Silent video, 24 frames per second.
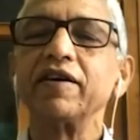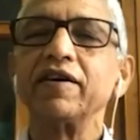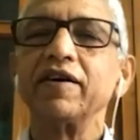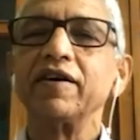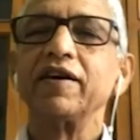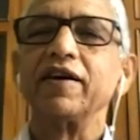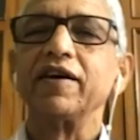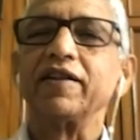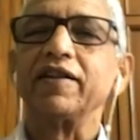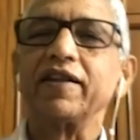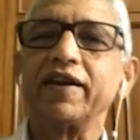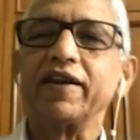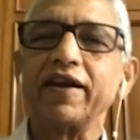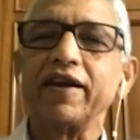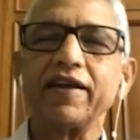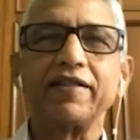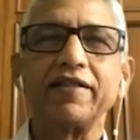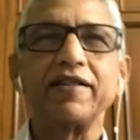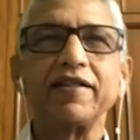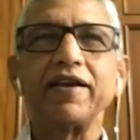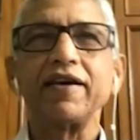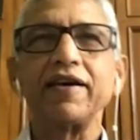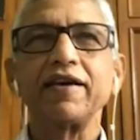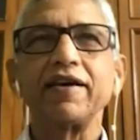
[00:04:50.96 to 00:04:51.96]
And then I
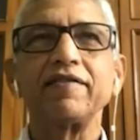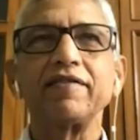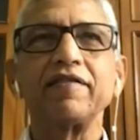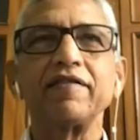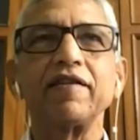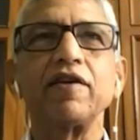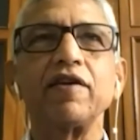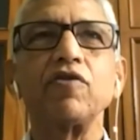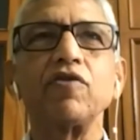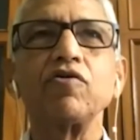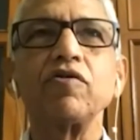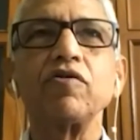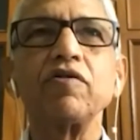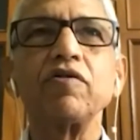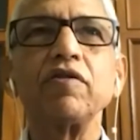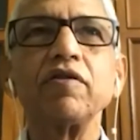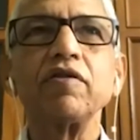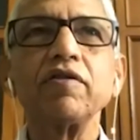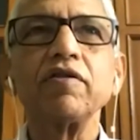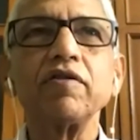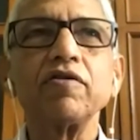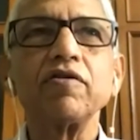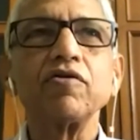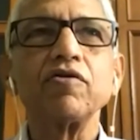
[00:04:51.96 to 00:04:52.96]
think it's around
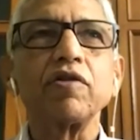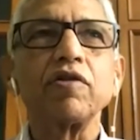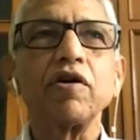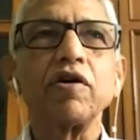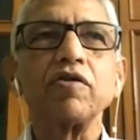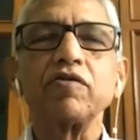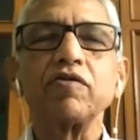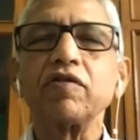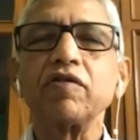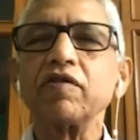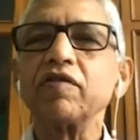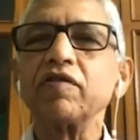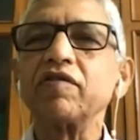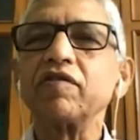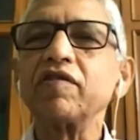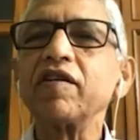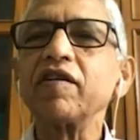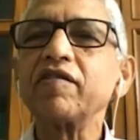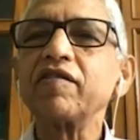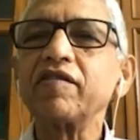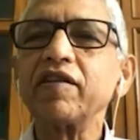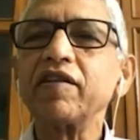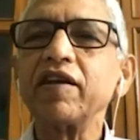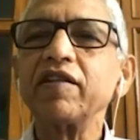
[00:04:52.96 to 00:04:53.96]
two thousand
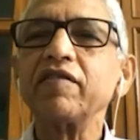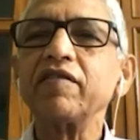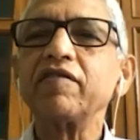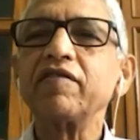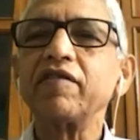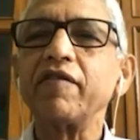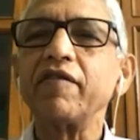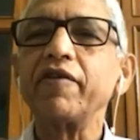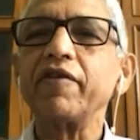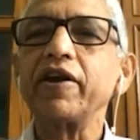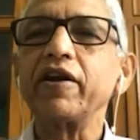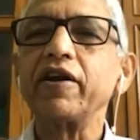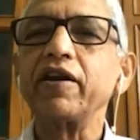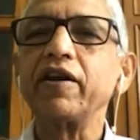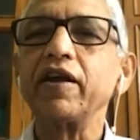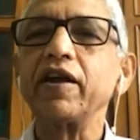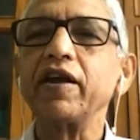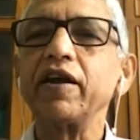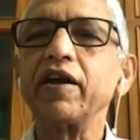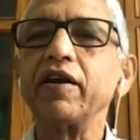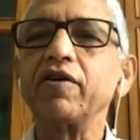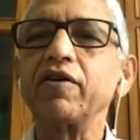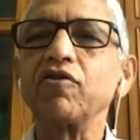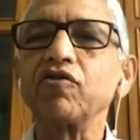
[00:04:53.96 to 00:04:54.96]
sixteen,
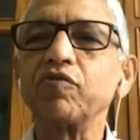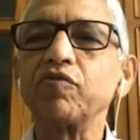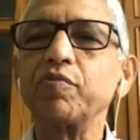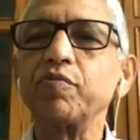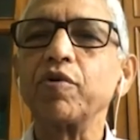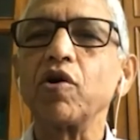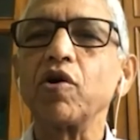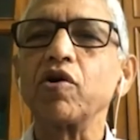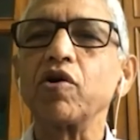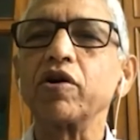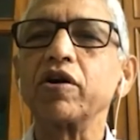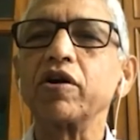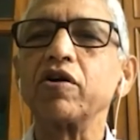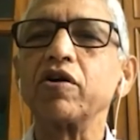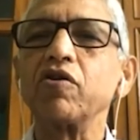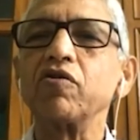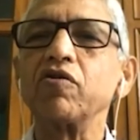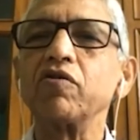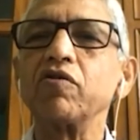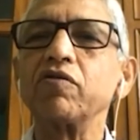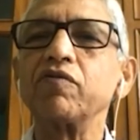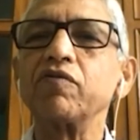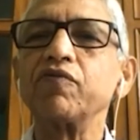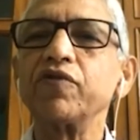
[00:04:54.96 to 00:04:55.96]
seventeen, it was brought
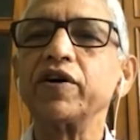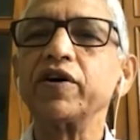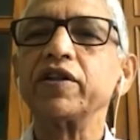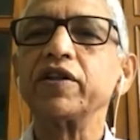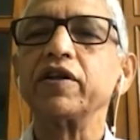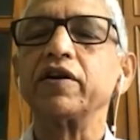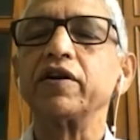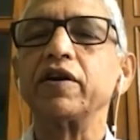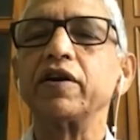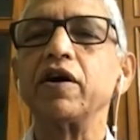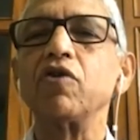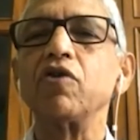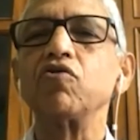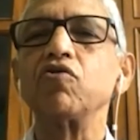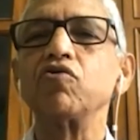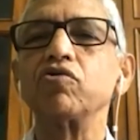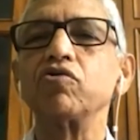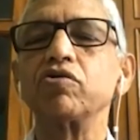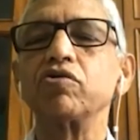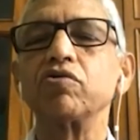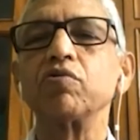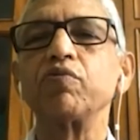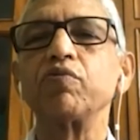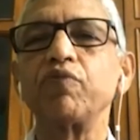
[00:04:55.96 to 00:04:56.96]
down further down
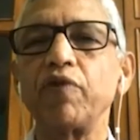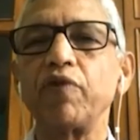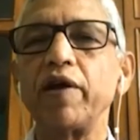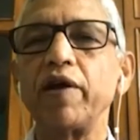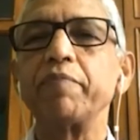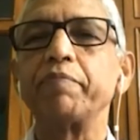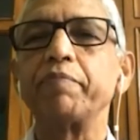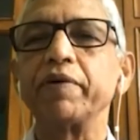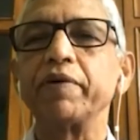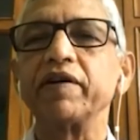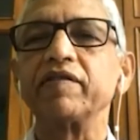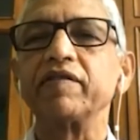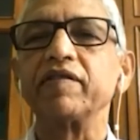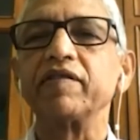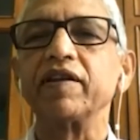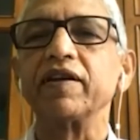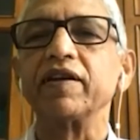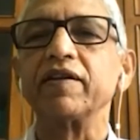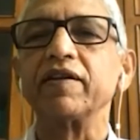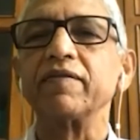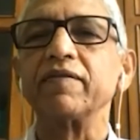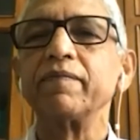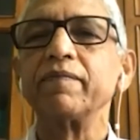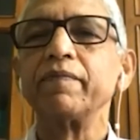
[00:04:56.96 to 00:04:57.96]
to five percent.
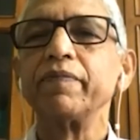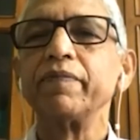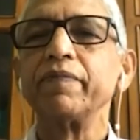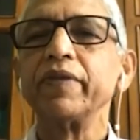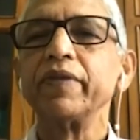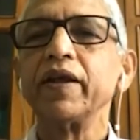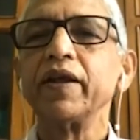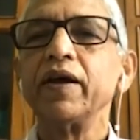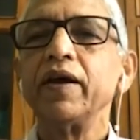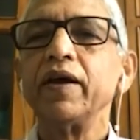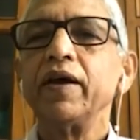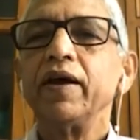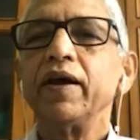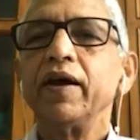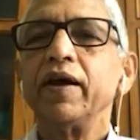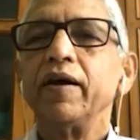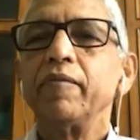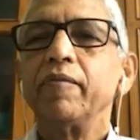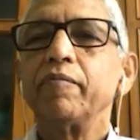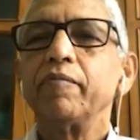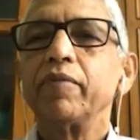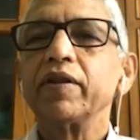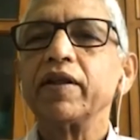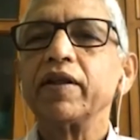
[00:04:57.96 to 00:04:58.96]

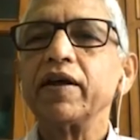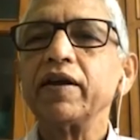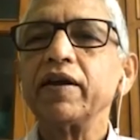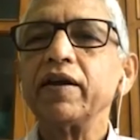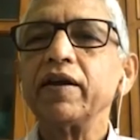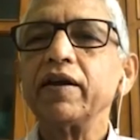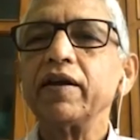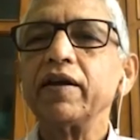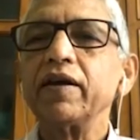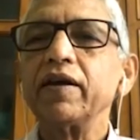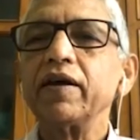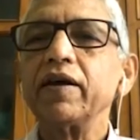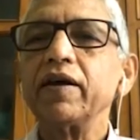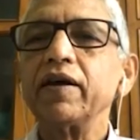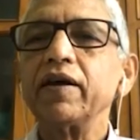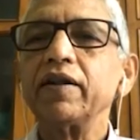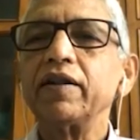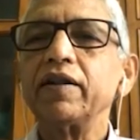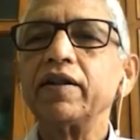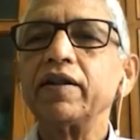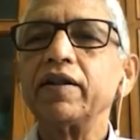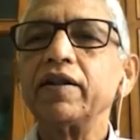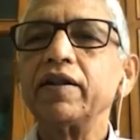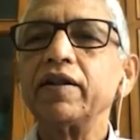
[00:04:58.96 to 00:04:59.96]
But then
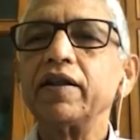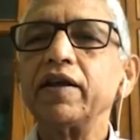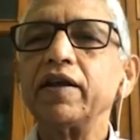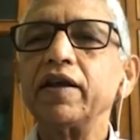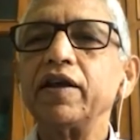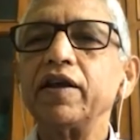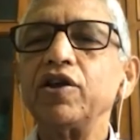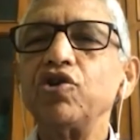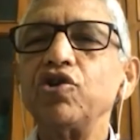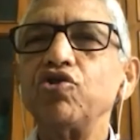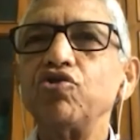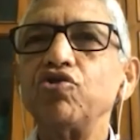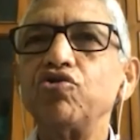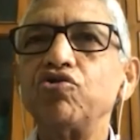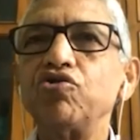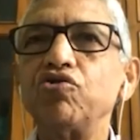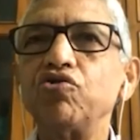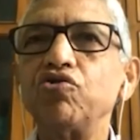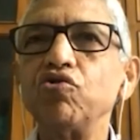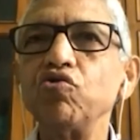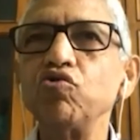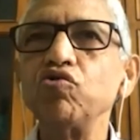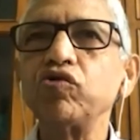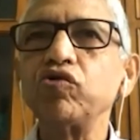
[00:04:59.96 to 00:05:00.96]
the
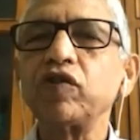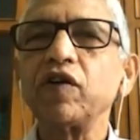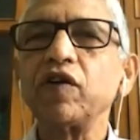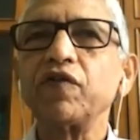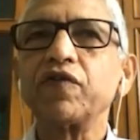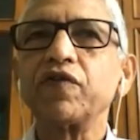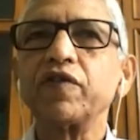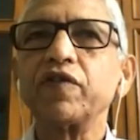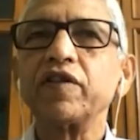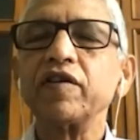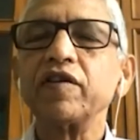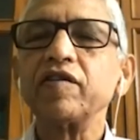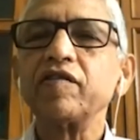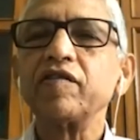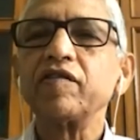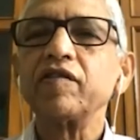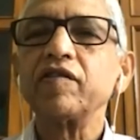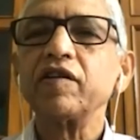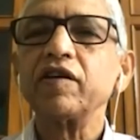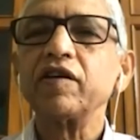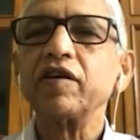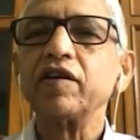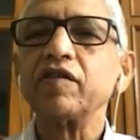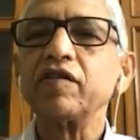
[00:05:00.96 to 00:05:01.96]
use of this
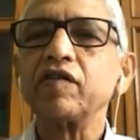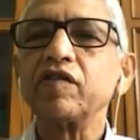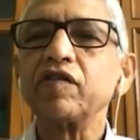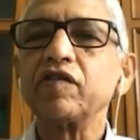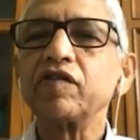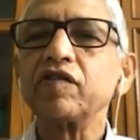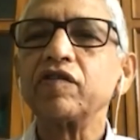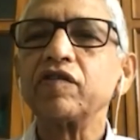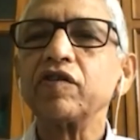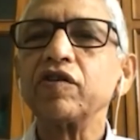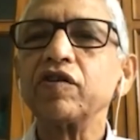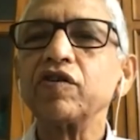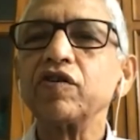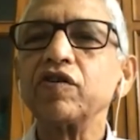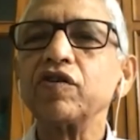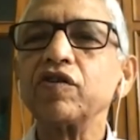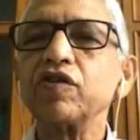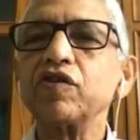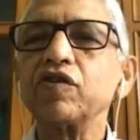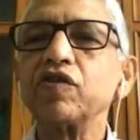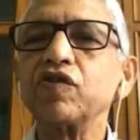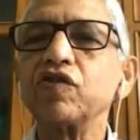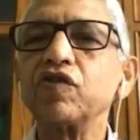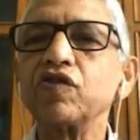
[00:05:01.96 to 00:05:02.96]
is
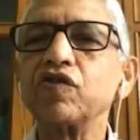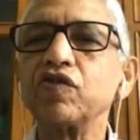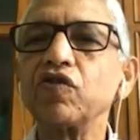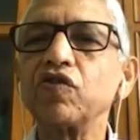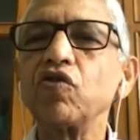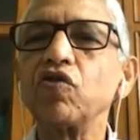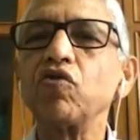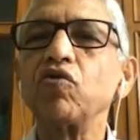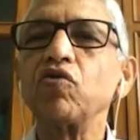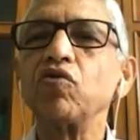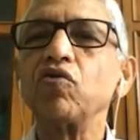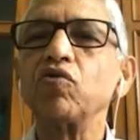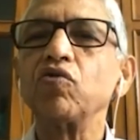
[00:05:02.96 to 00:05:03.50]
so